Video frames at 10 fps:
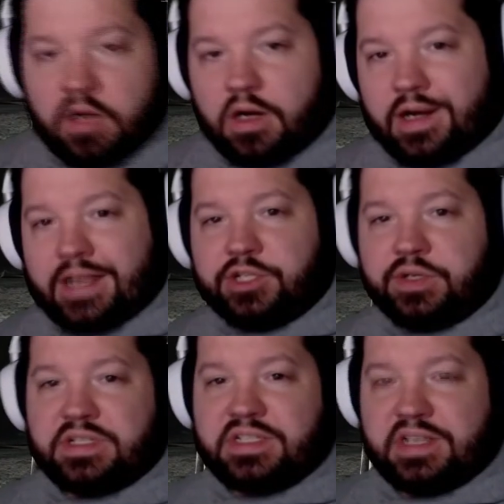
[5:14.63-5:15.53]
as you
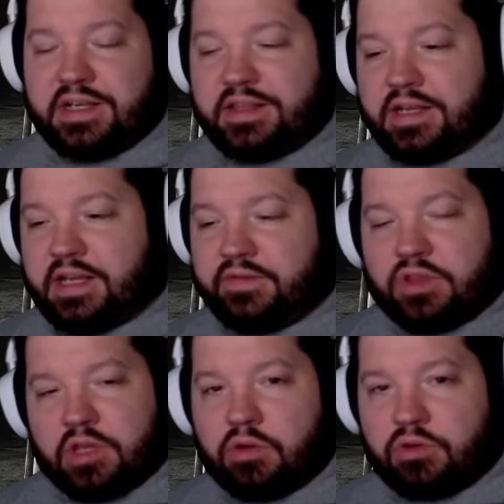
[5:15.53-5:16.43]
can see that even
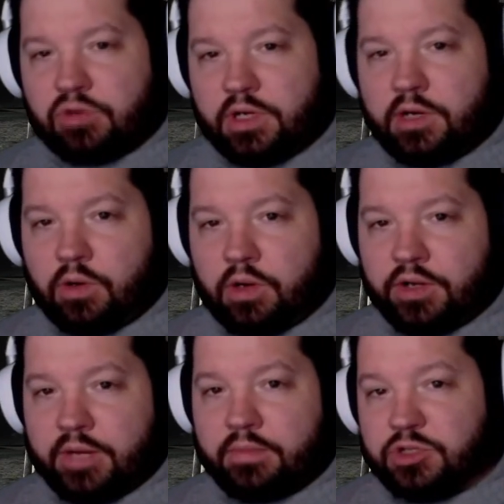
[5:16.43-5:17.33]
though the recoil
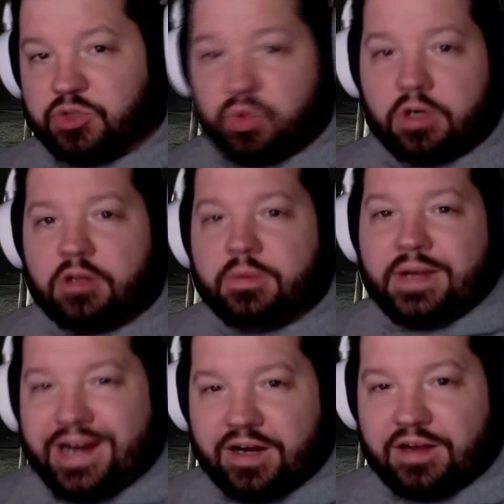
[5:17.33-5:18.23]
numbers were a little bit
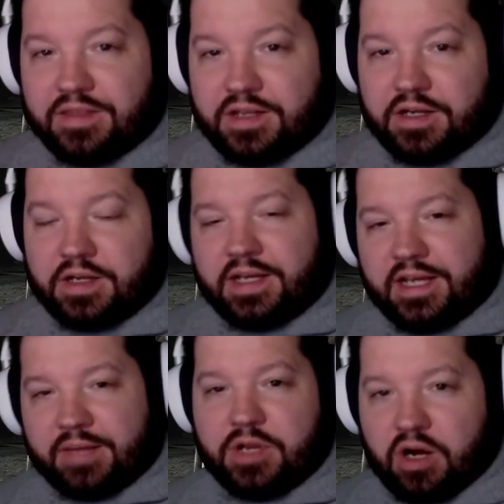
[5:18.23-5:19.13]
higher on the
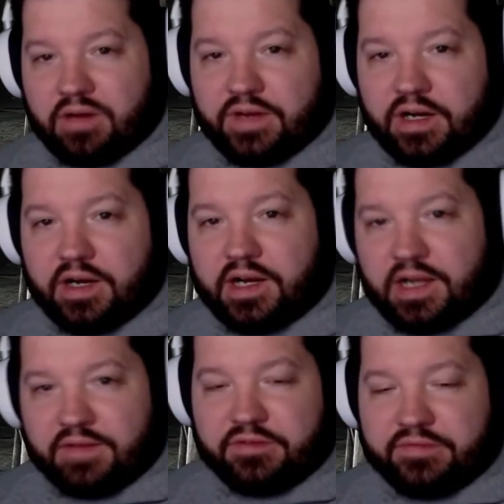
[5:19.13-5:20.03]
MDR variant
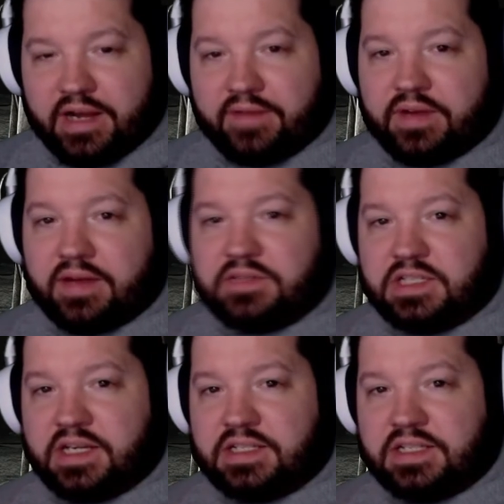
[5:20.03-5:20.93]
of the
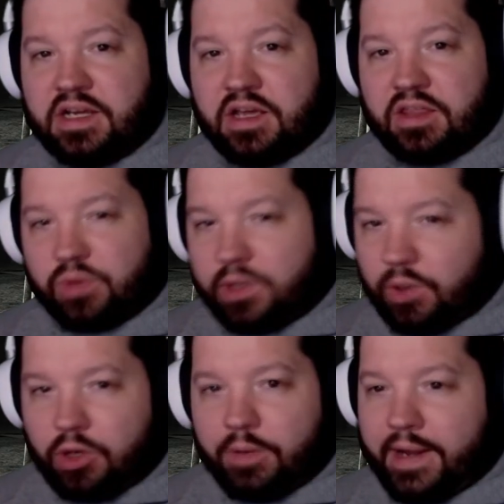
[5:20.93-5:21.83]
5.56, the
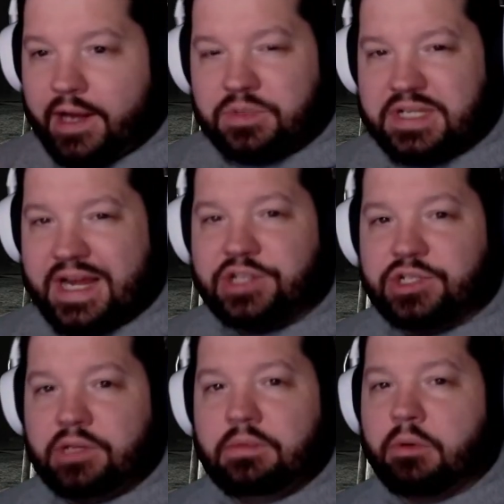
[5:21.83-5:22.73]
recoil pattern was actually a
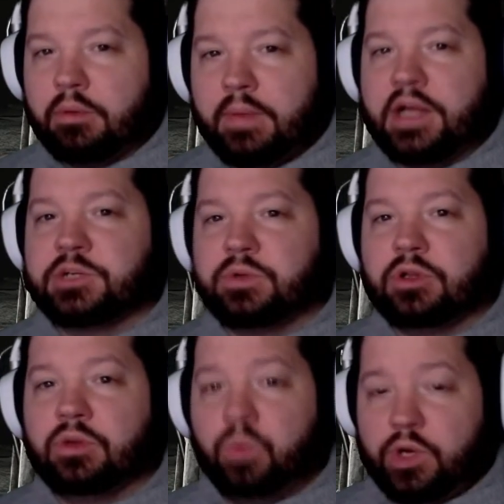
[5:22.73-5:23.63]
little bit more
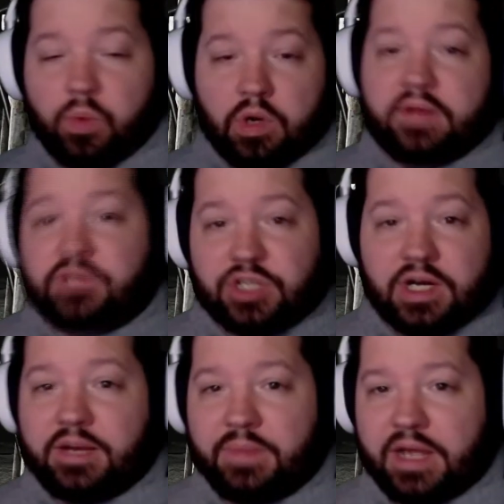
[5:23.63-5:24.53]
manageable when you weren't even trying
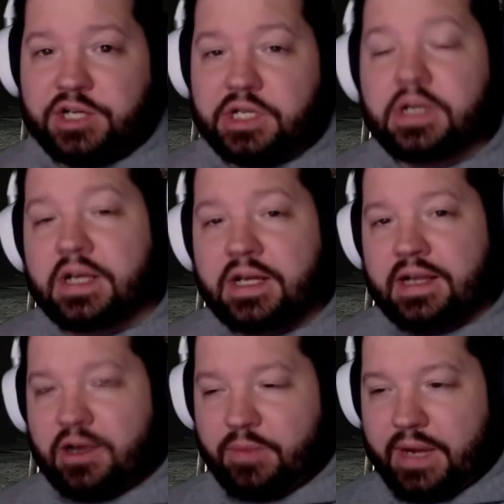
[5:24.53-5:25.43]
to manage it.
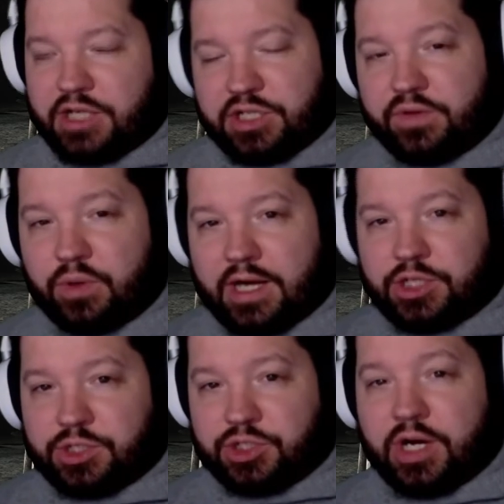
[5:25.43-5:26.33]
Now imagine if you were
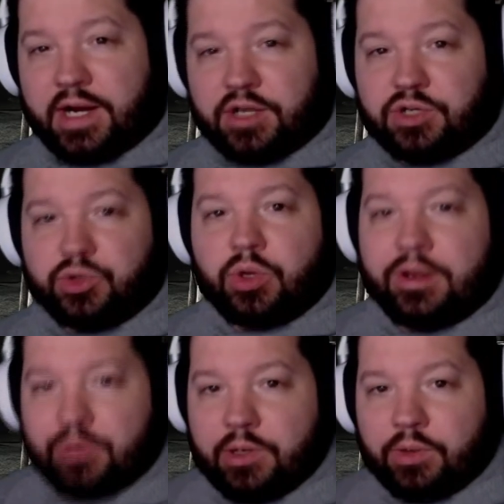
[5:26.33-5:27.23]
actually trying to control that
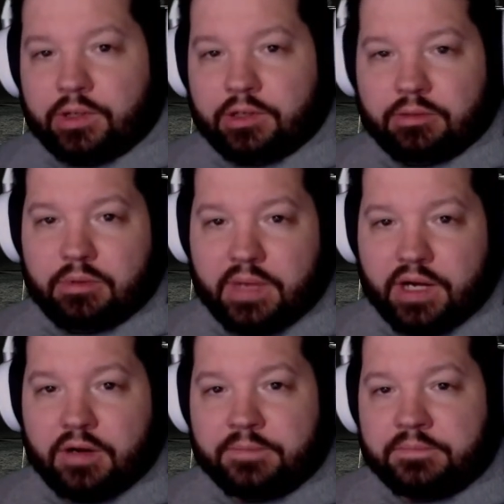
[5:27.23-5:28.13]
recoil a little bit
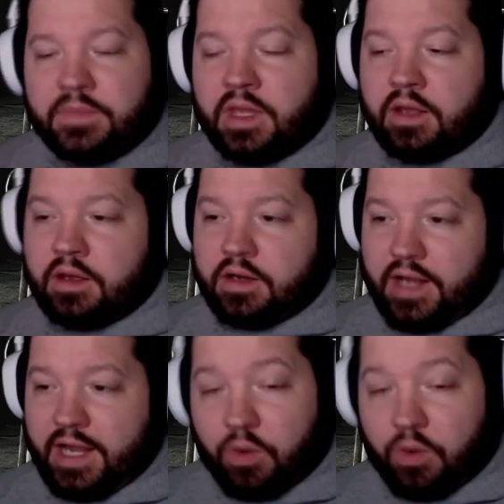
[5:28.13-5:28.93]
better. And it